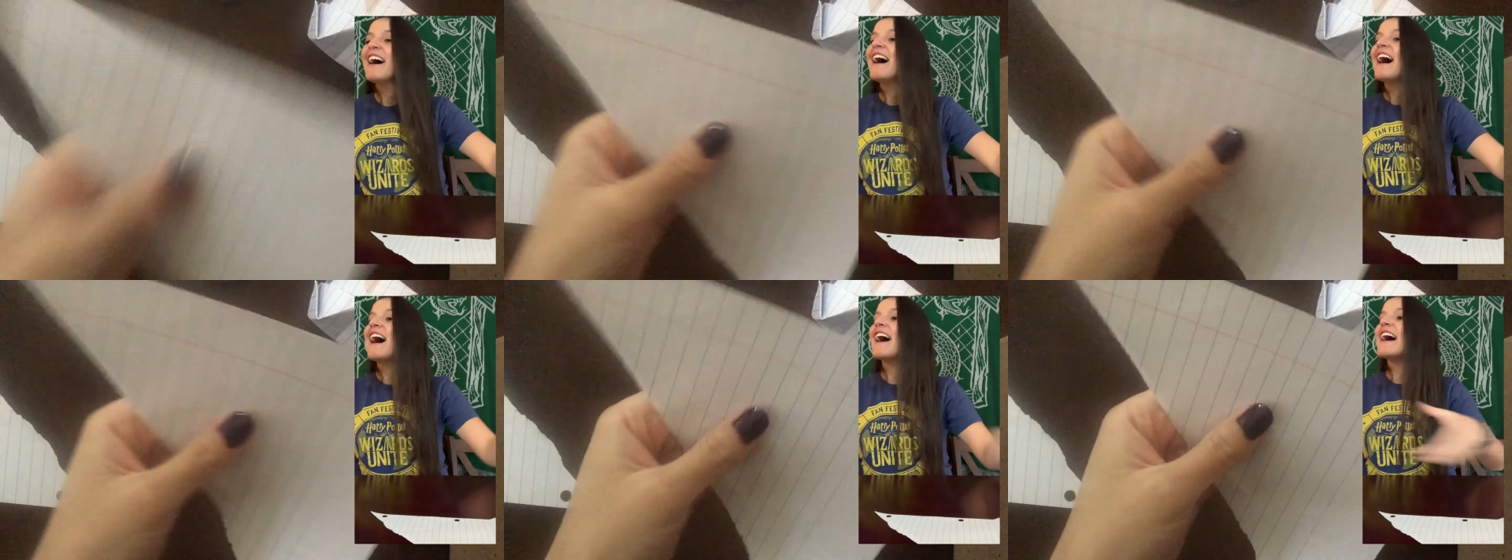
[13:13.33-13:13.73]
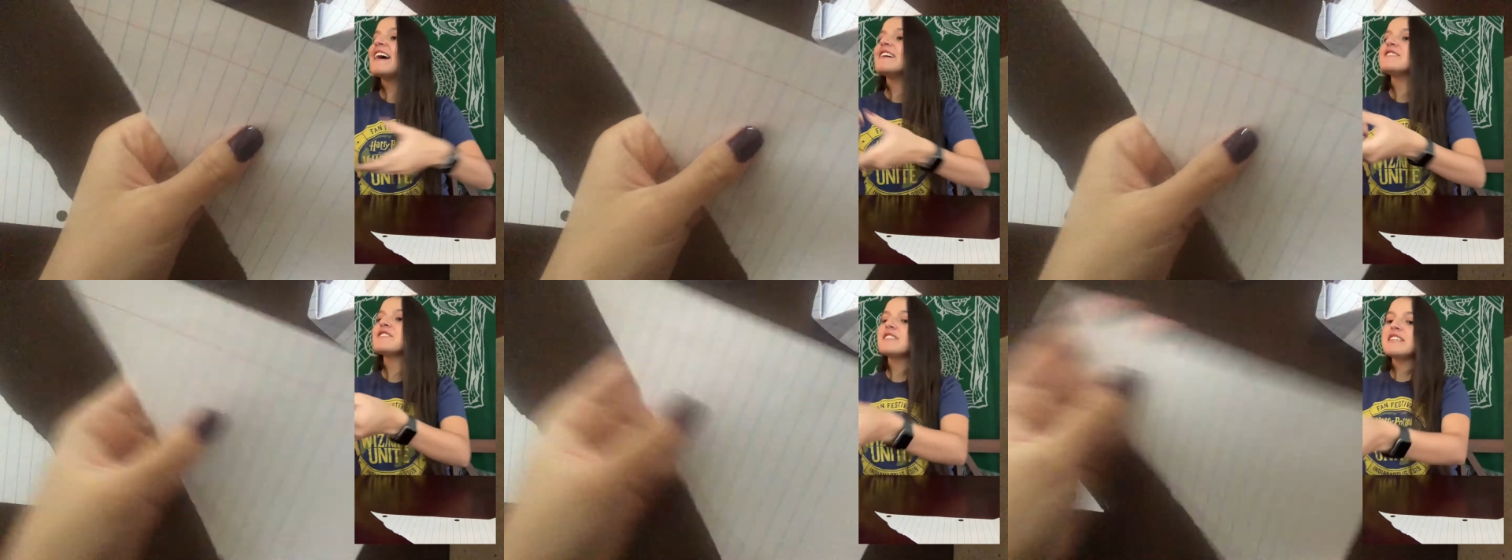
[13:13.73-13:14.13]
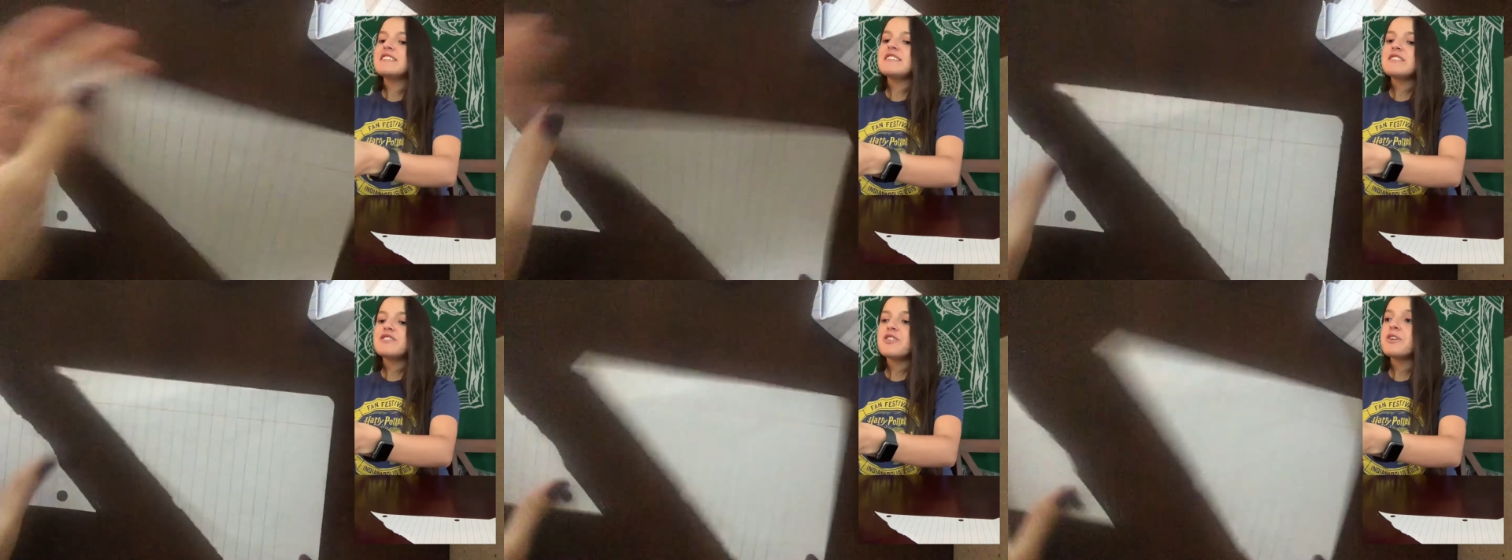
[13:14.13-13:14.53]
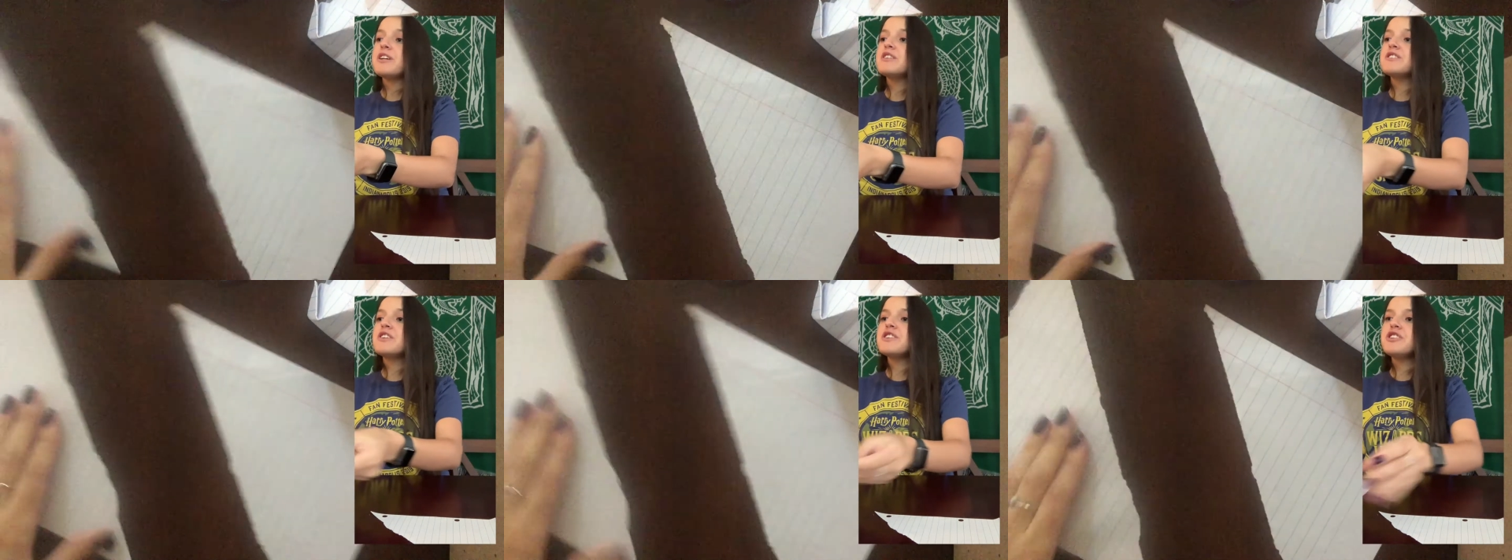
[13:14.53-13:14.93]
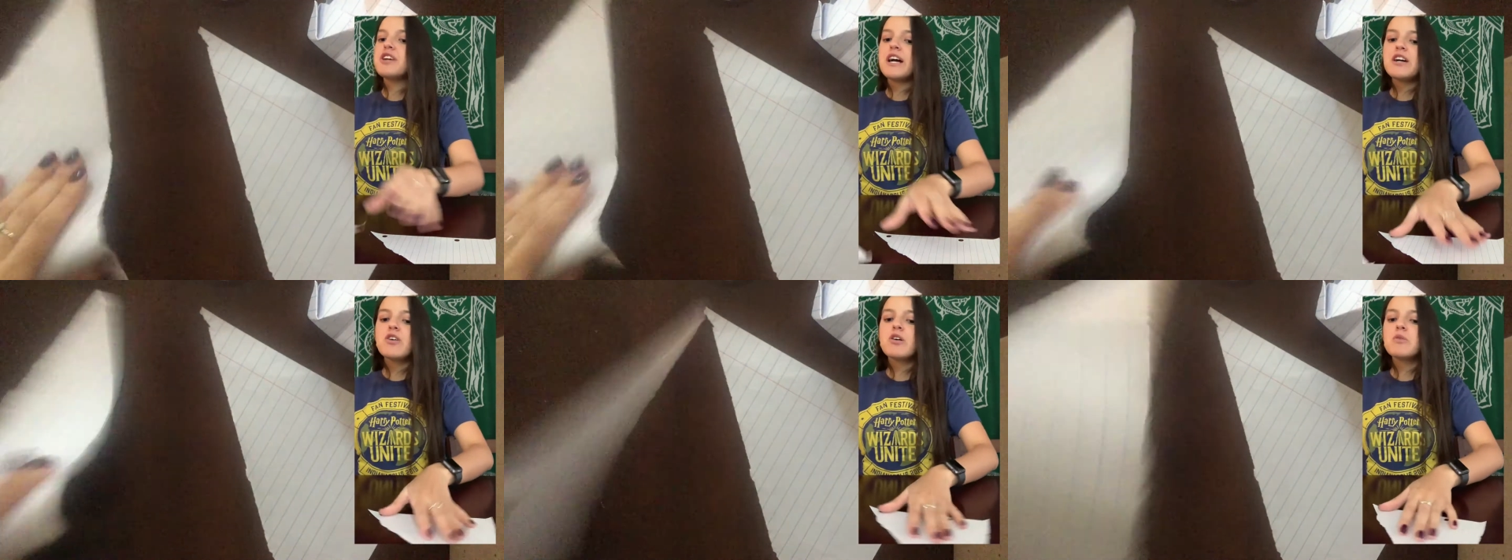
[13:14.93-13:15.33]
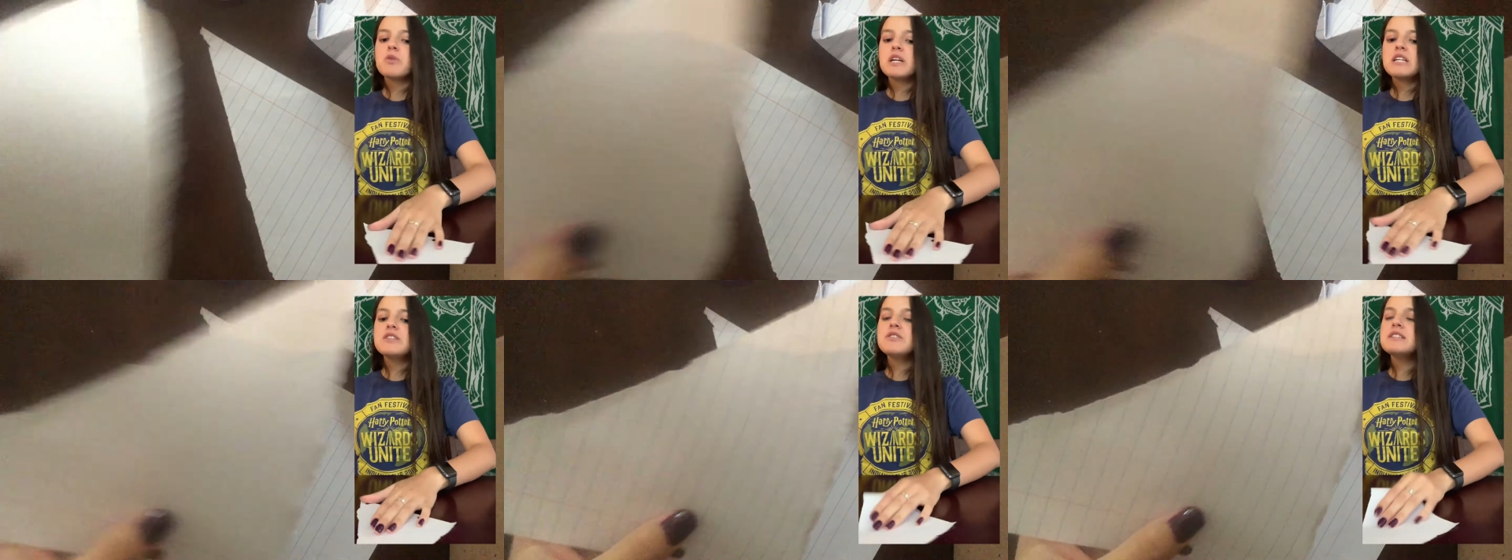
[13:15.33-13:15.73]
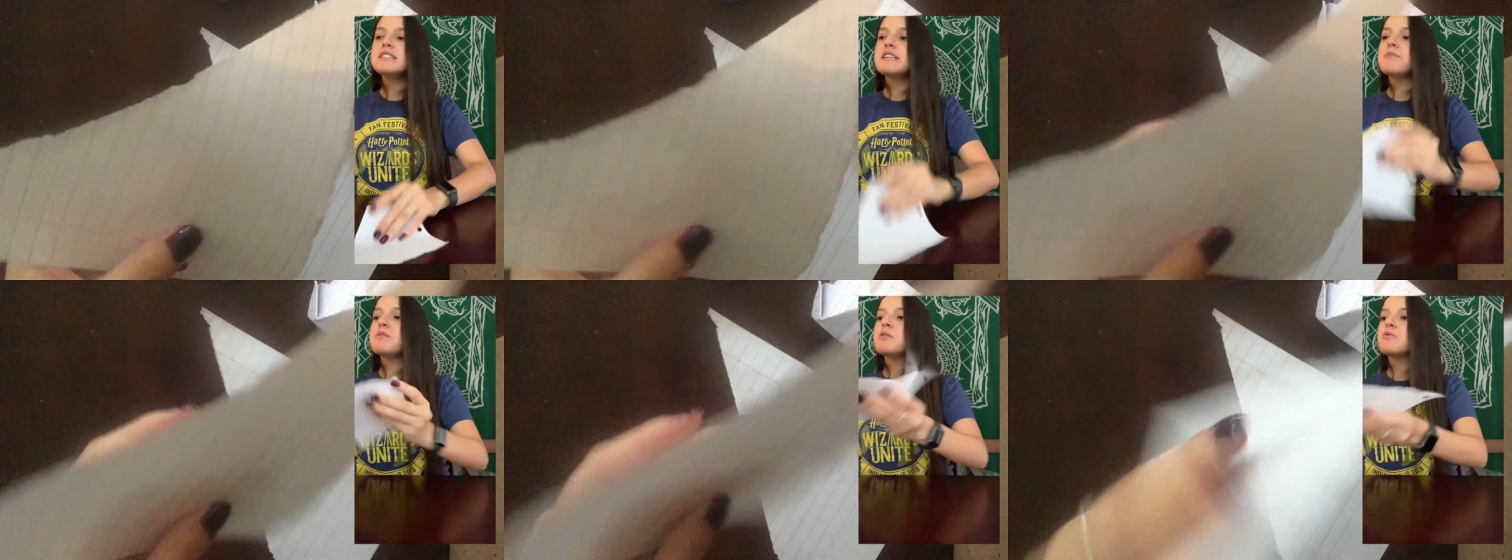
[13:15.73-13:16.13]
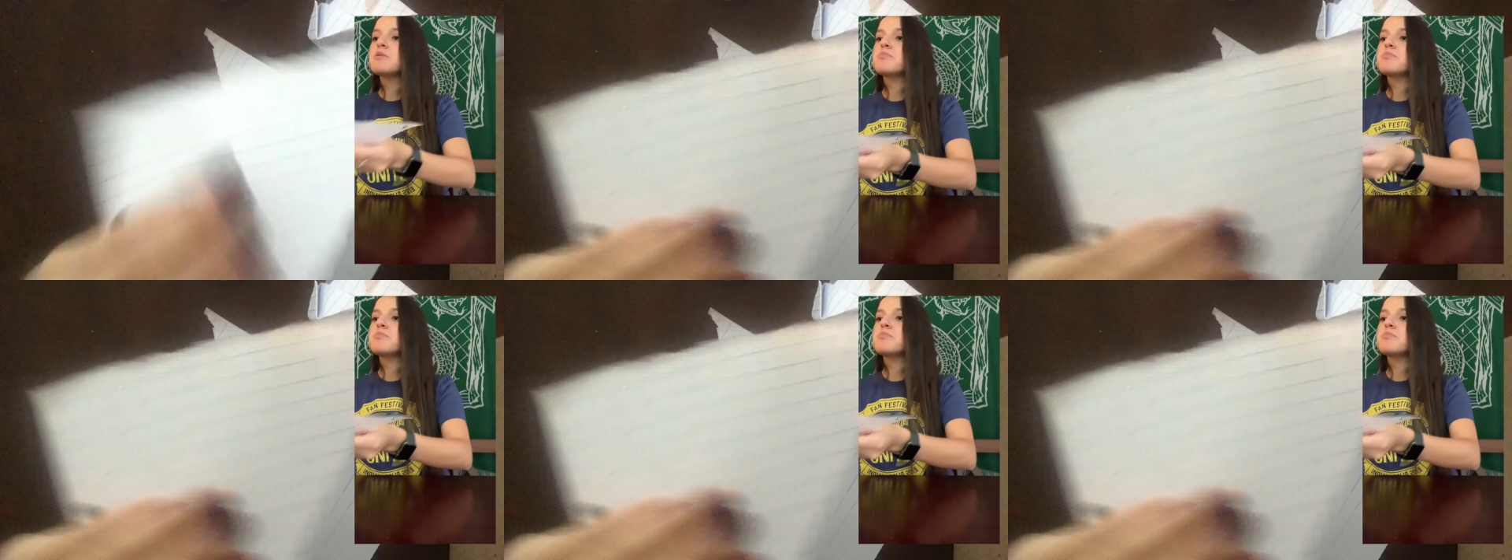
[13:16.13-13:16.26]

All right, so here's our triangle. We're gonna do the same thing with